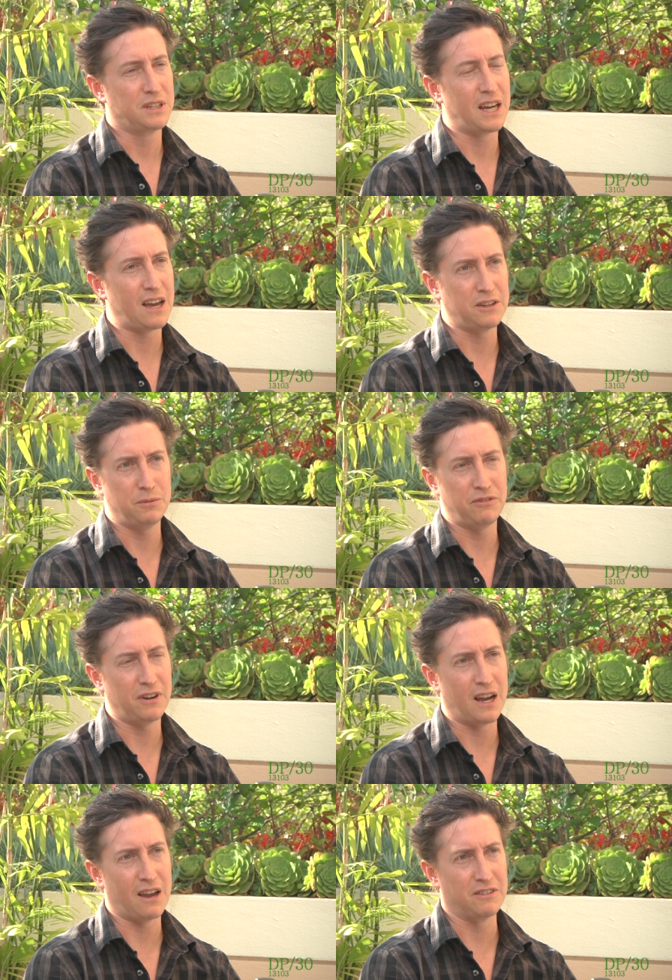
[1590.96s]
Which I have to be
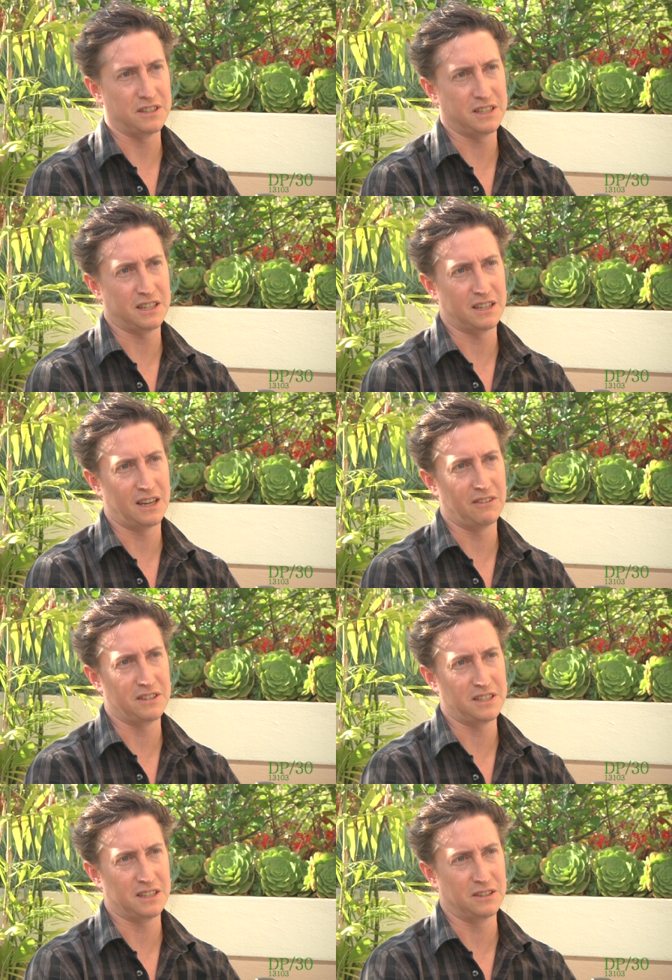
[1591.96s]
fair, I haven't seen, I
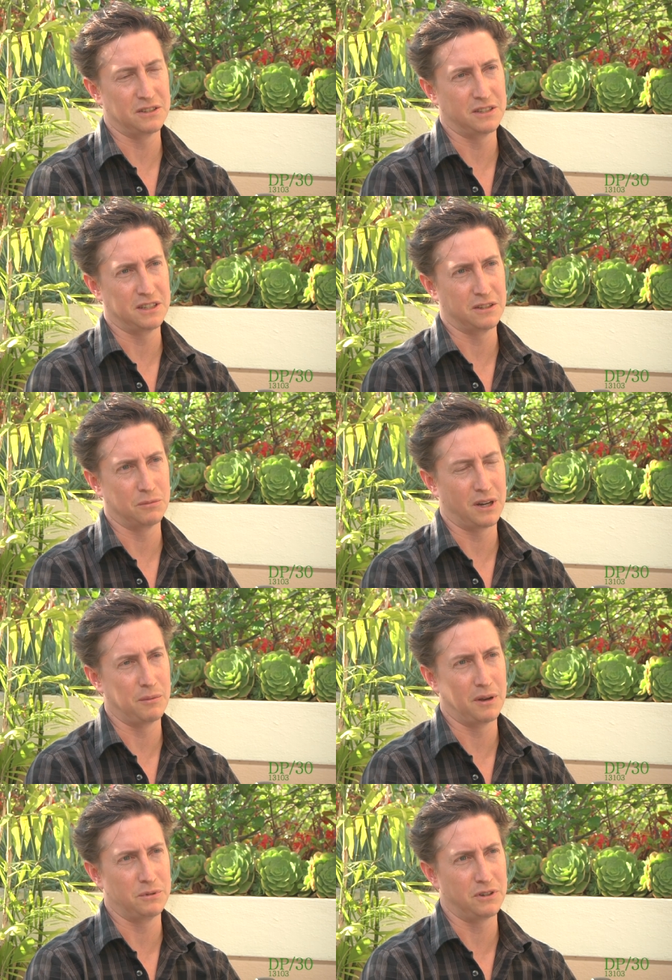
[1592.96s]
haven't seen those either, but
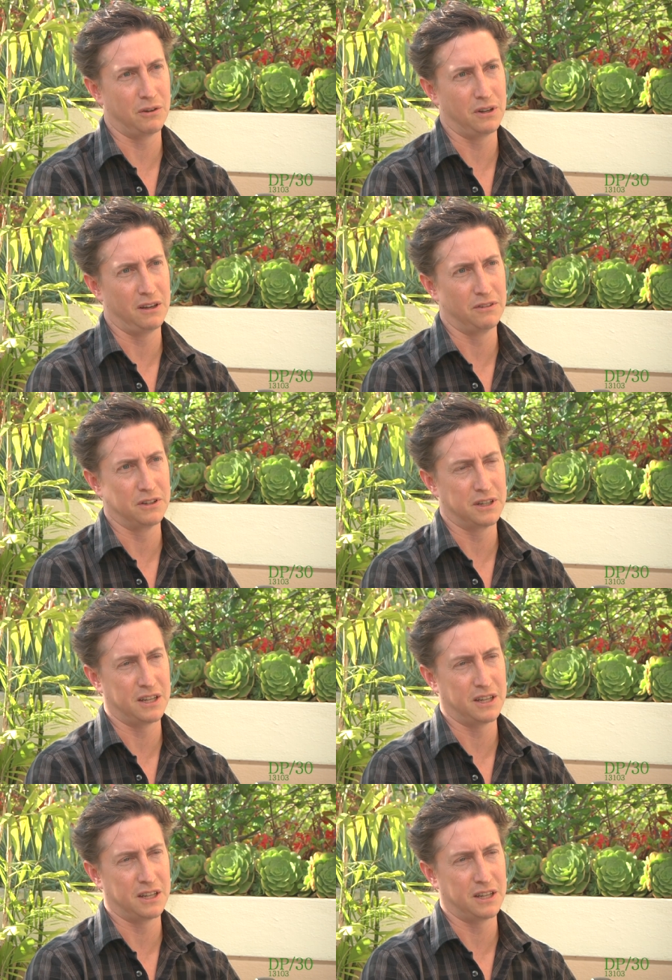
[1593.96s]
I'm, I'm sure I would love those.